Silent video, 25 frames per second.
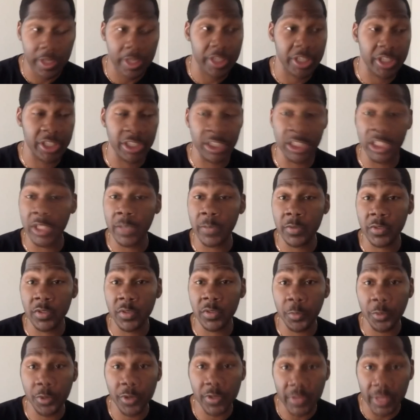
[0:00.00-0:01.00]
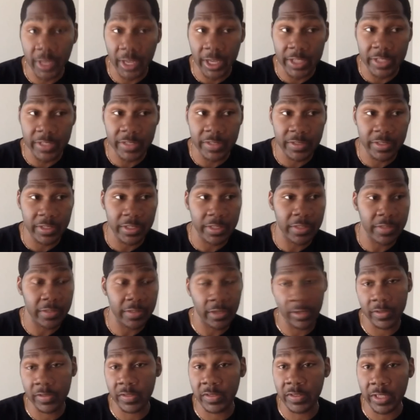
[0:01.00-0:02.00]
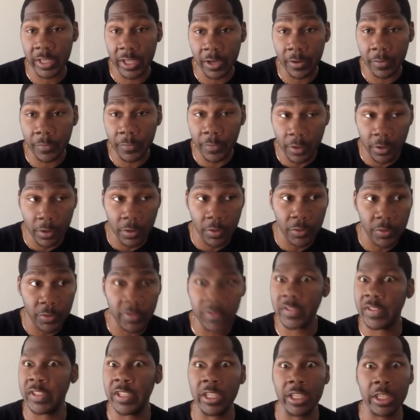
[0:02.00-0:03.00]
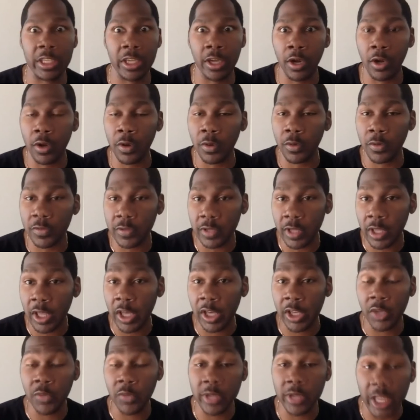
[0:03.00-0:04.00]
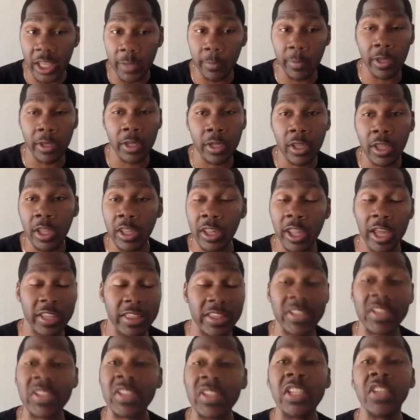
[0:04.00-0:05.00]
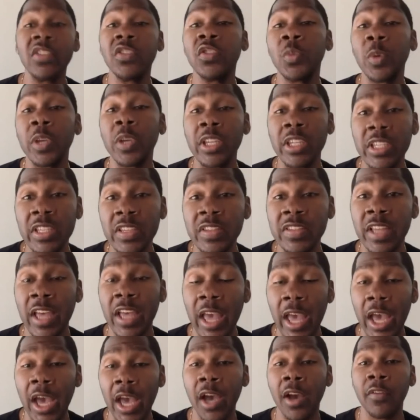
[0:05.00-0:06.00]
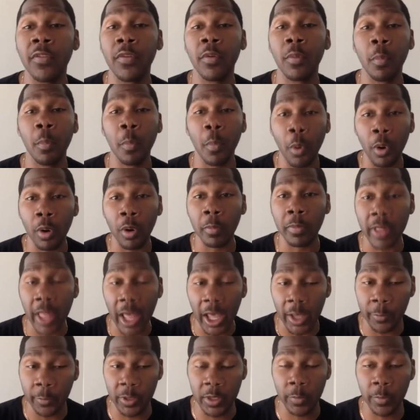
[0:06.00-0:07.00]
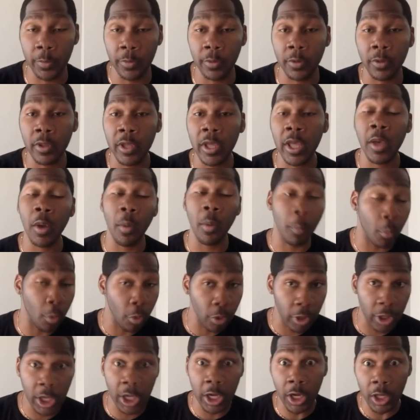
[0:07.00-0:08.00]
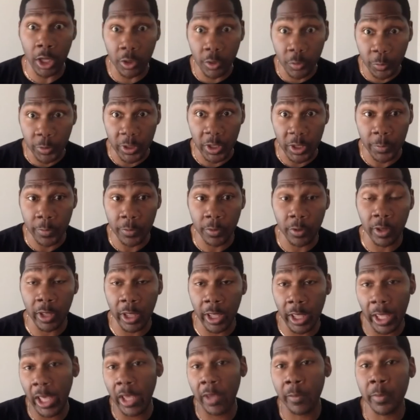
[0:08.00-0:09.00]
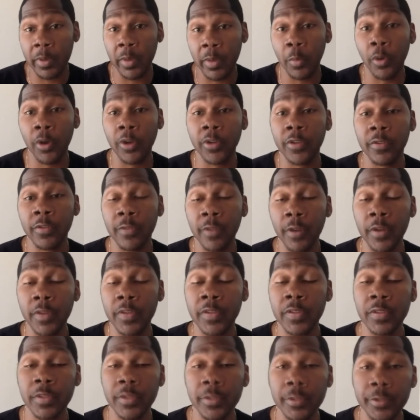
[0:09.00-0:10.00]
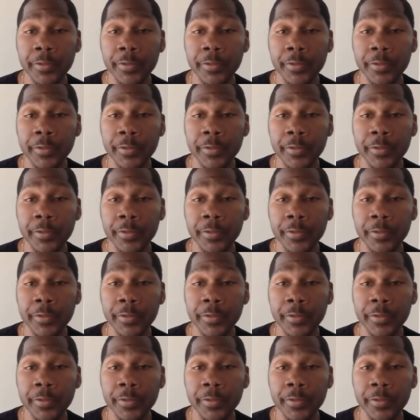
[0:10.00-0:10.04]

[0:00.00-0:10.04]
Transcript: GMs of sports agencies, CFOs, CEOs, you name it. Like the C-suite needs to have more Black people, more colored people, and be more diverse.